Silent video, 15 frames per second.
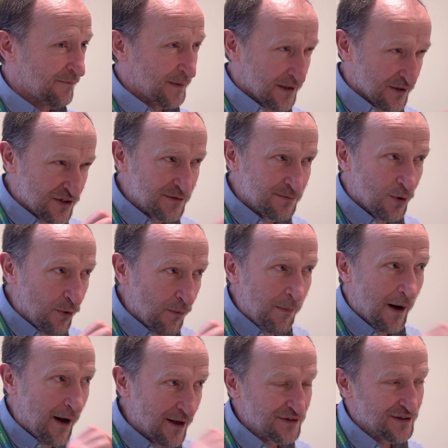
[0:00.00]
I've been a small
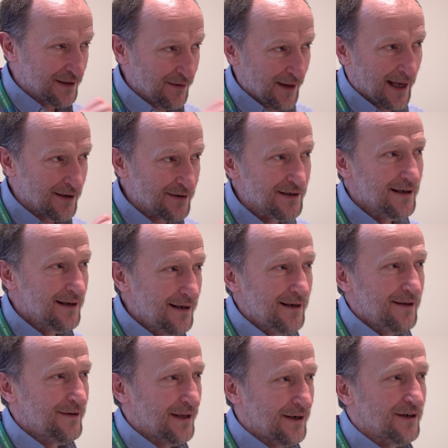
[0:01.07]
part in that,
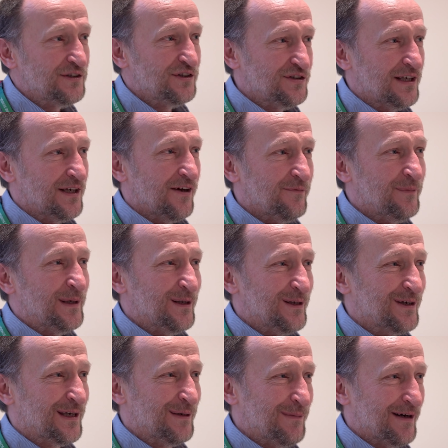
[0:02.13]
then I just think I've been a
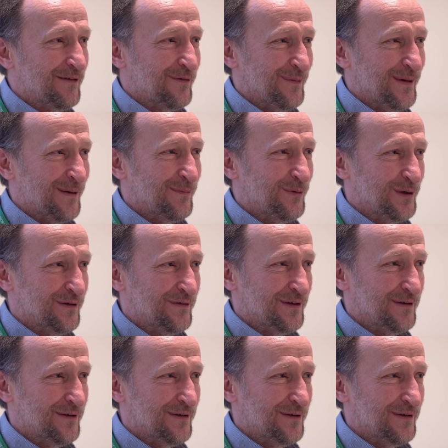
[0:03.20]
lucky man from that point